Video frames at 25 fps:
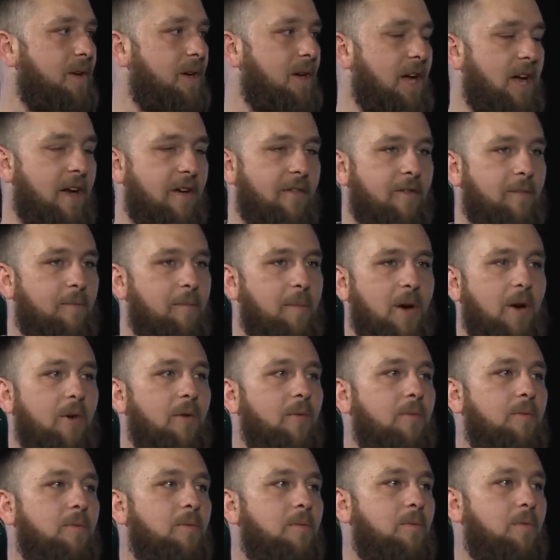have
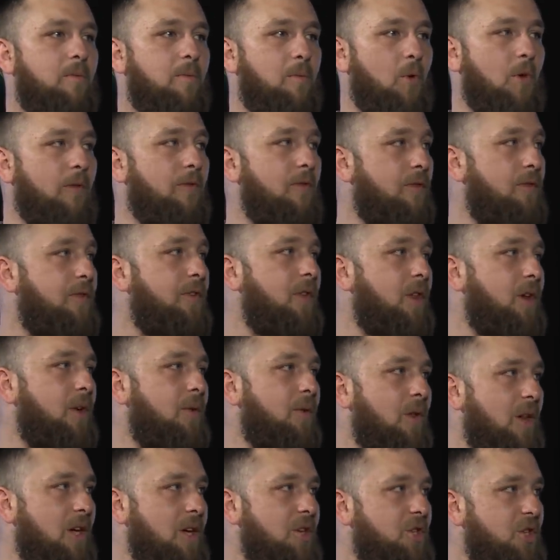better, more fulfilling
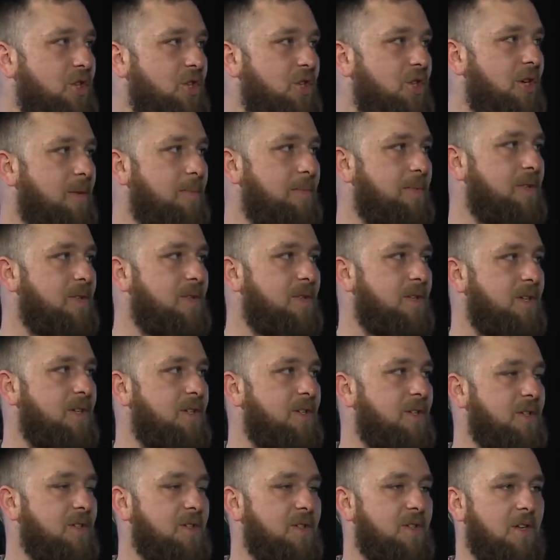relationships. It
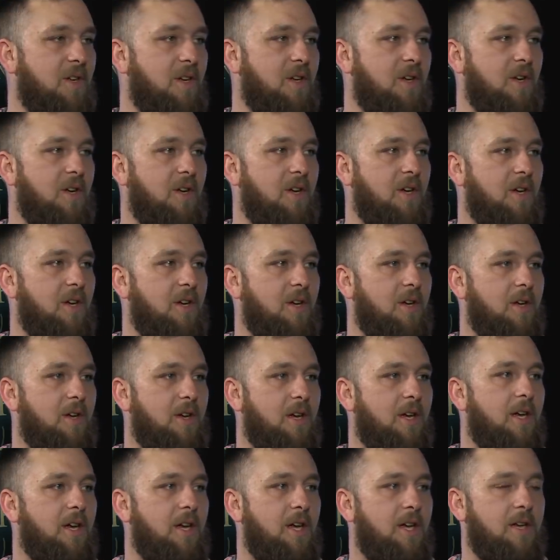
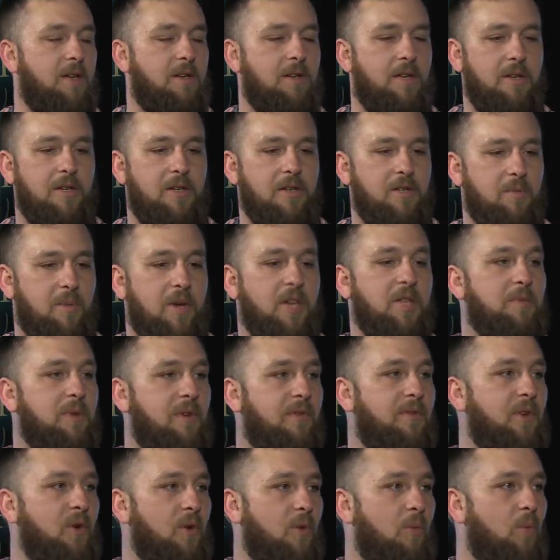just makes me
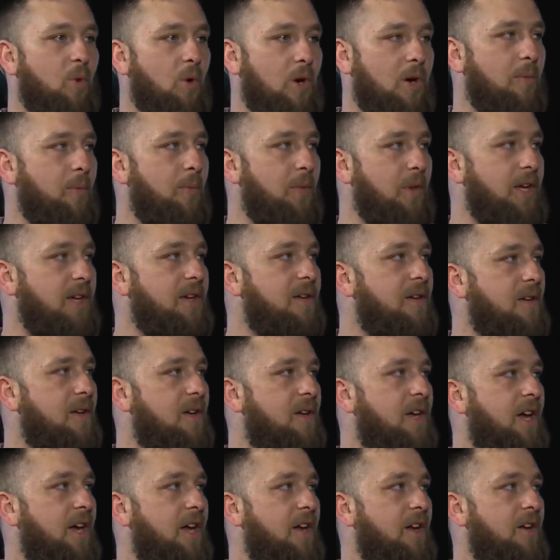feel more complete.
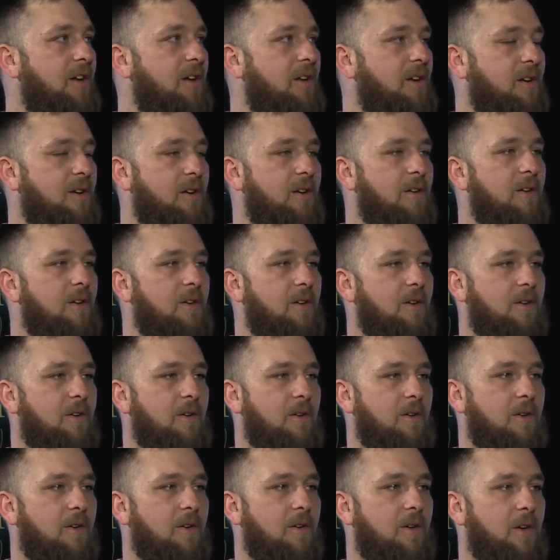And,
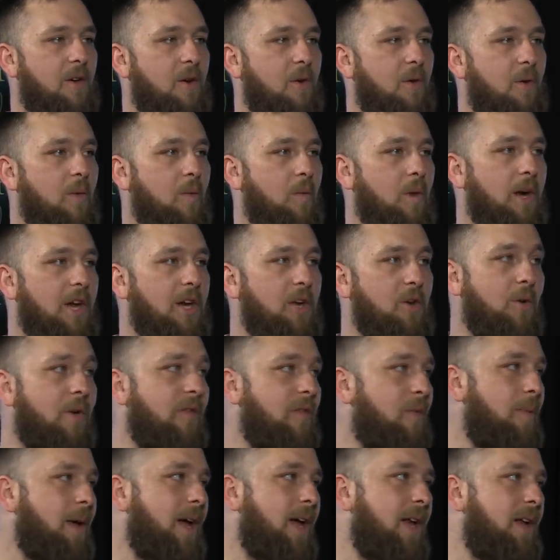you know, when I do have
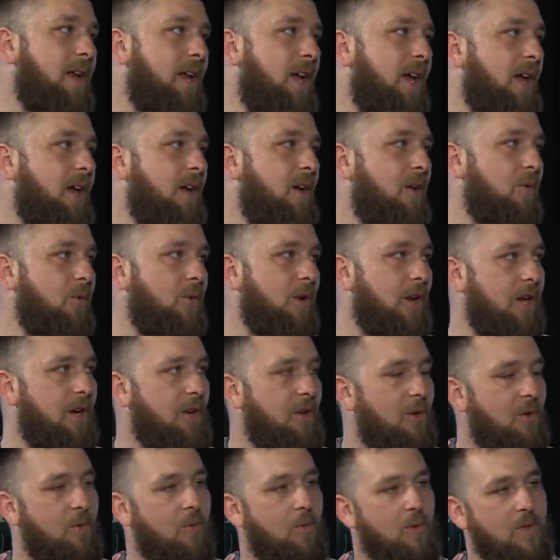a bad day, or
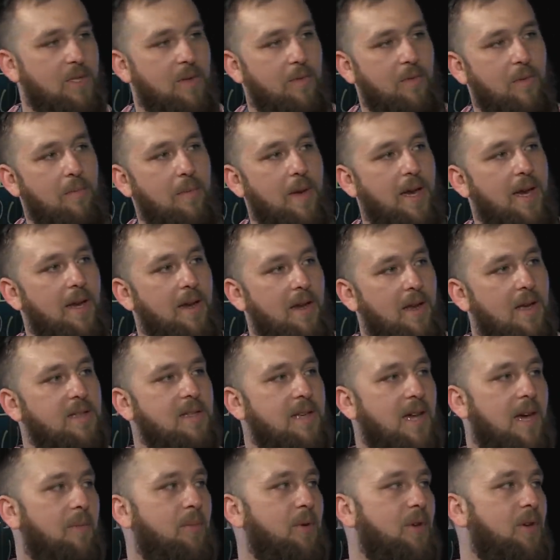when something bad does
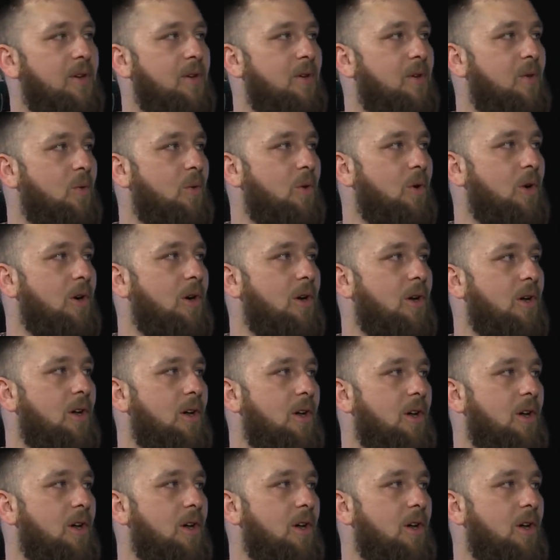happen, or,